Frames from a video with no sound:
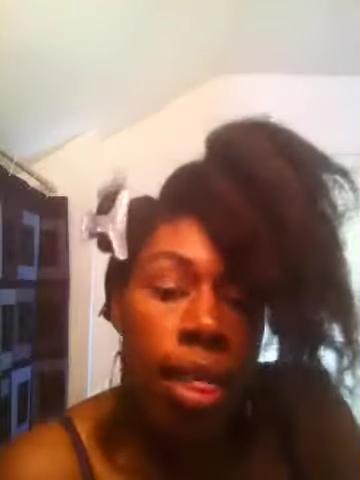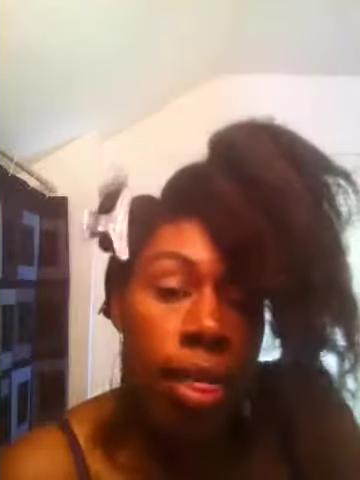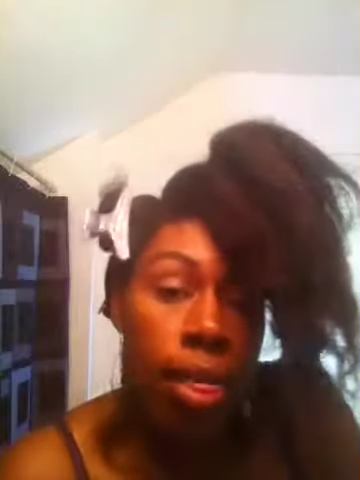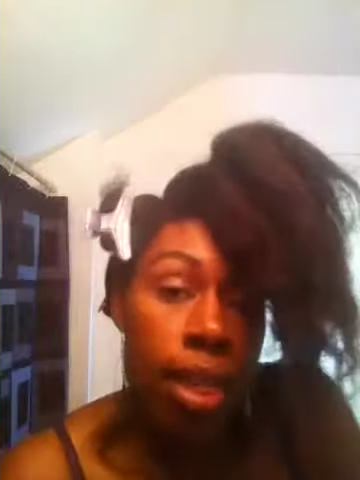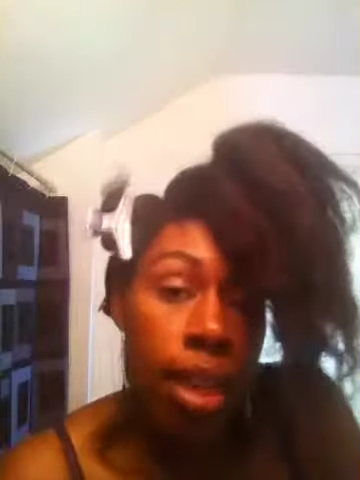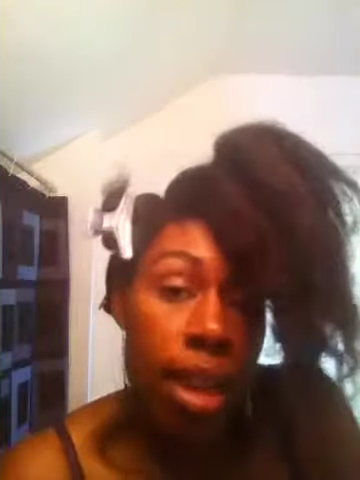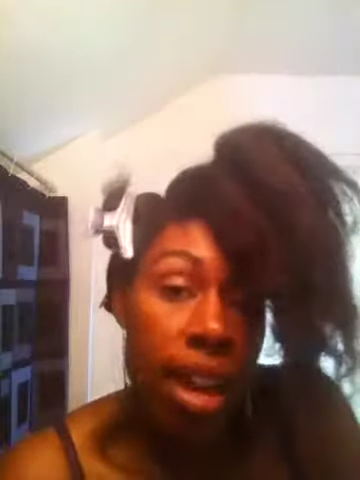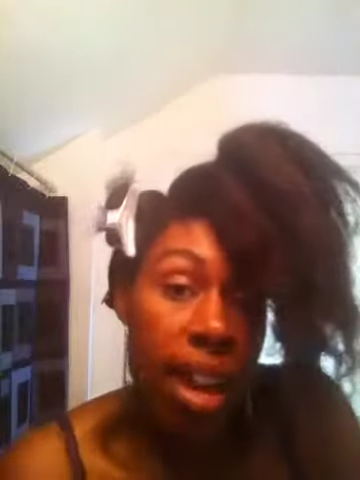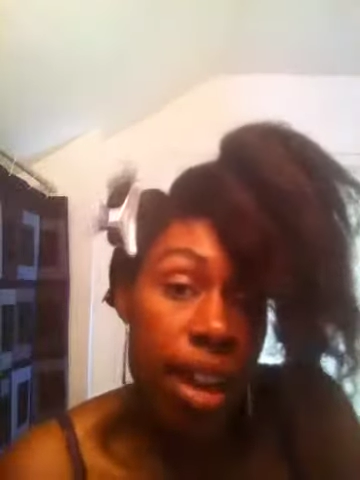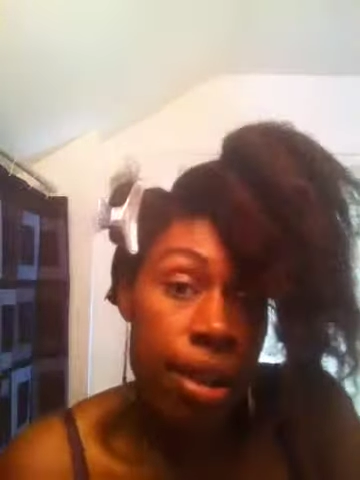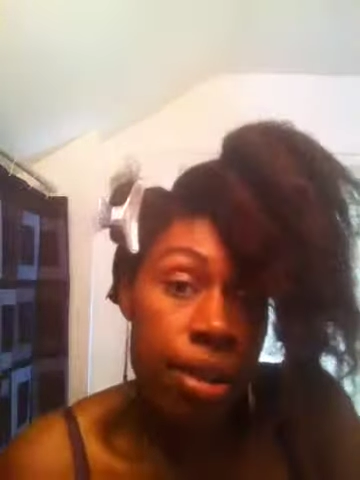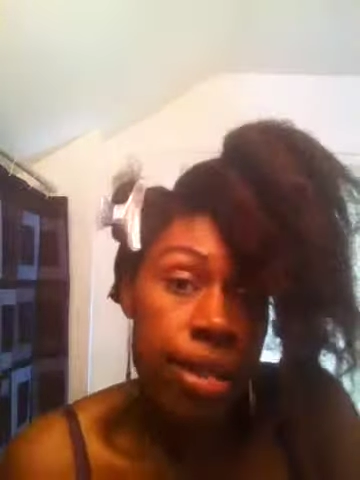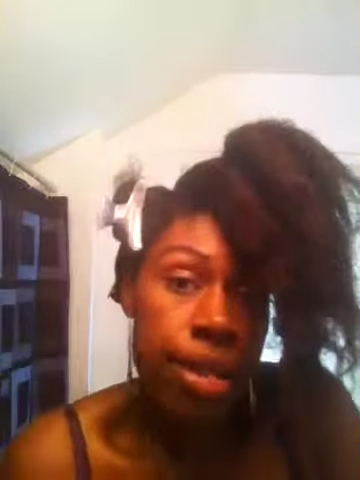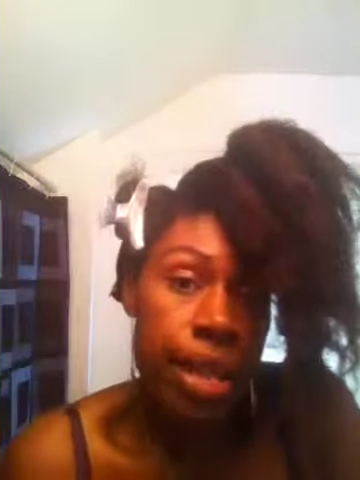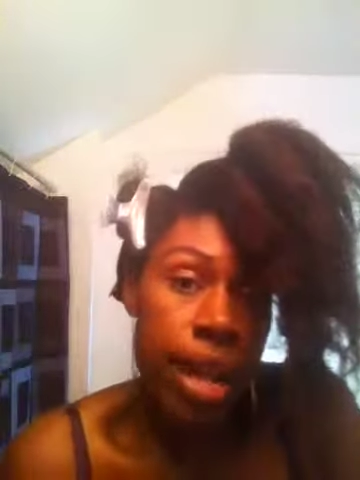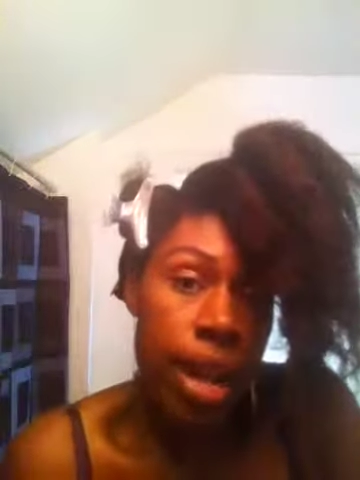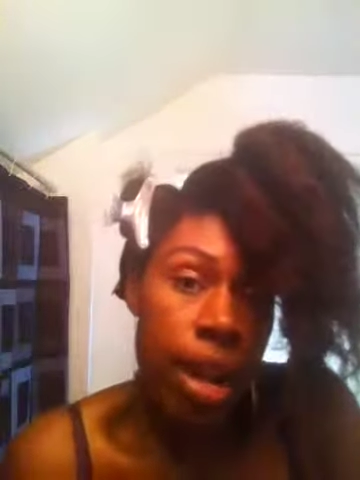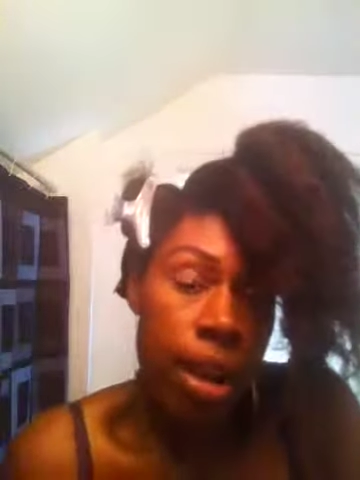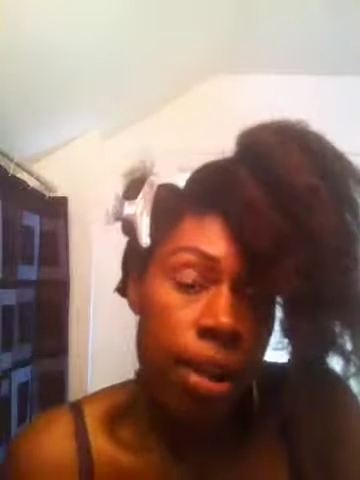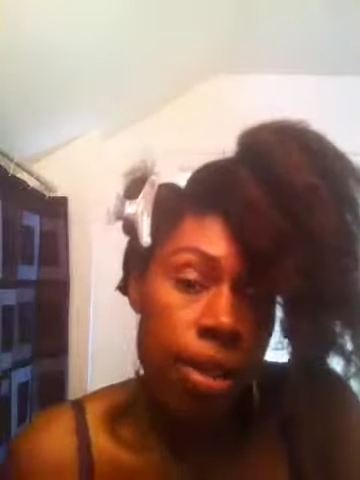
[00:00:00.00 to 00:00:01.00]
the
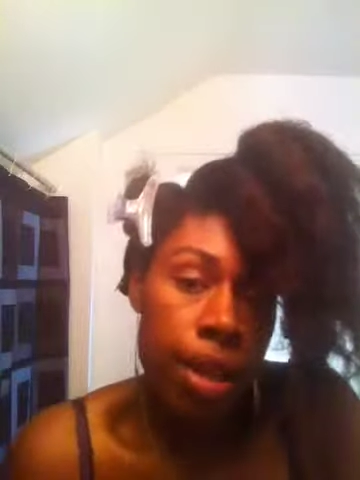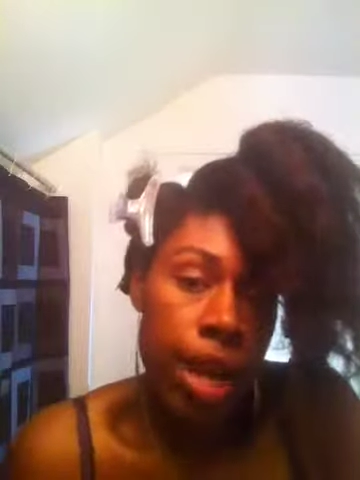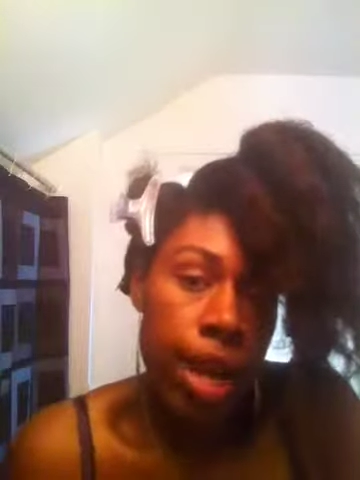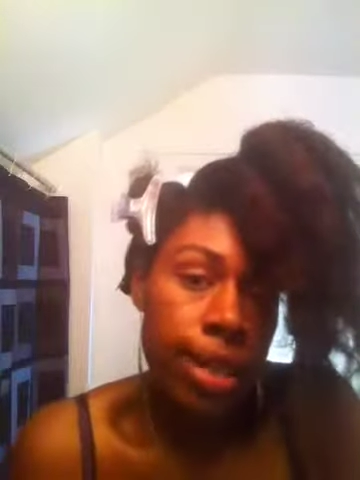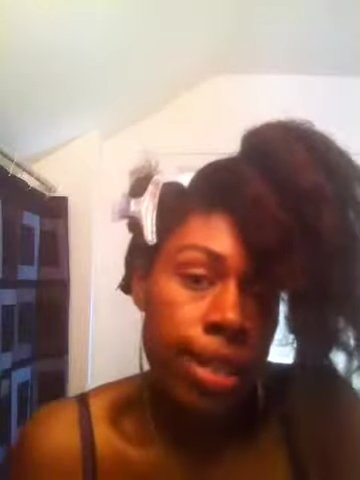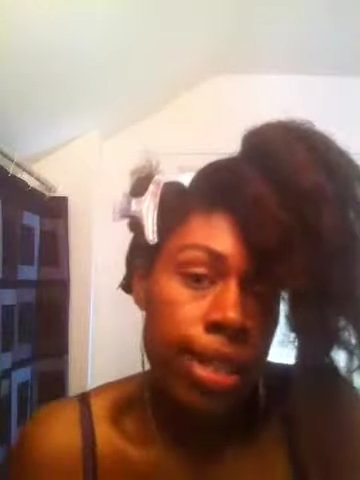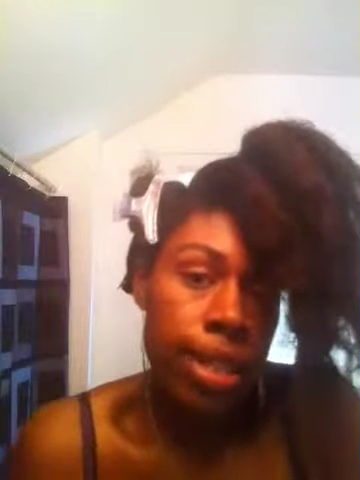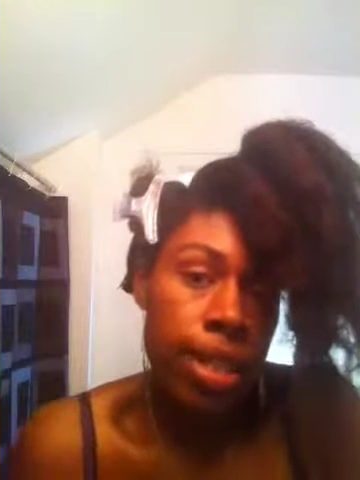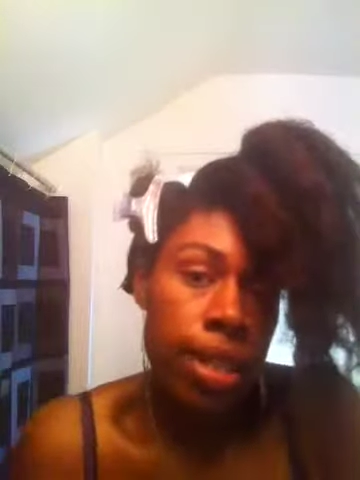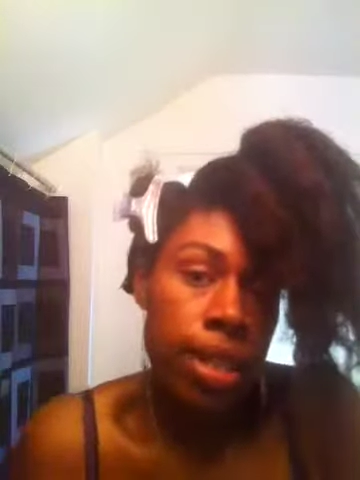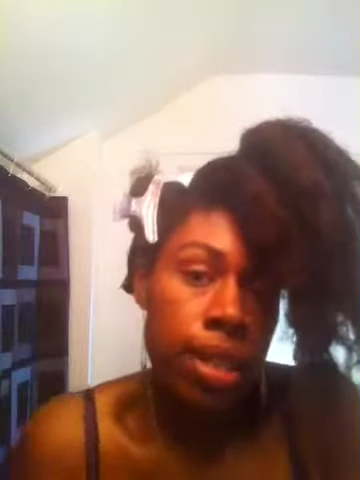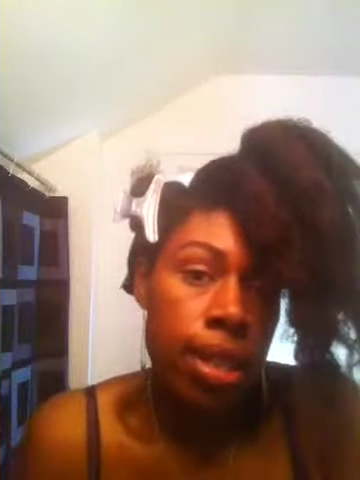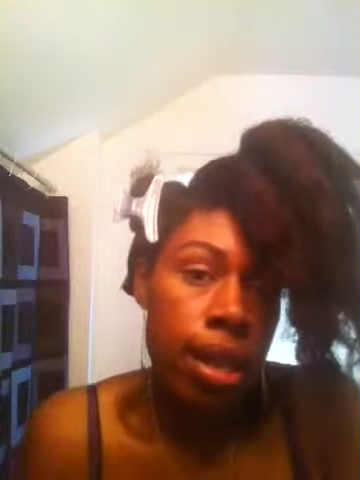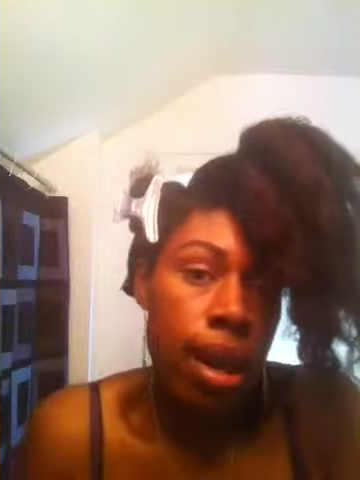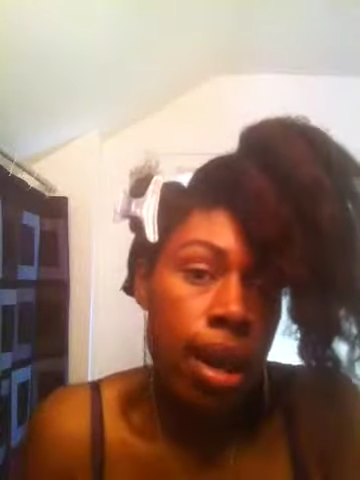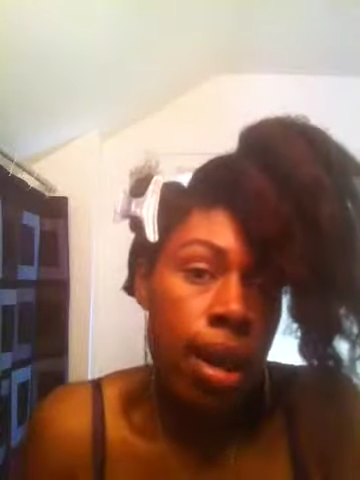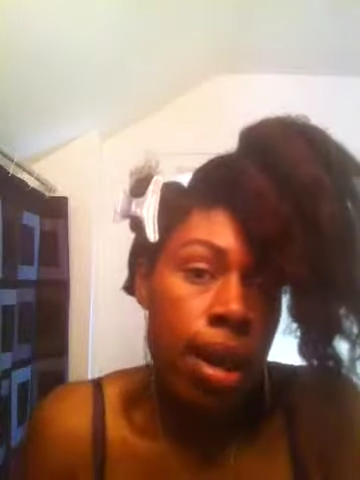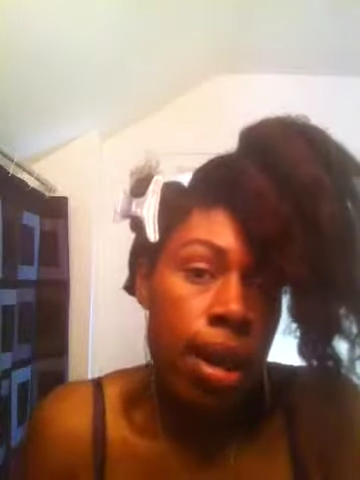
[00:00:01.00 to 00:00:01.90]
hairstyle that I did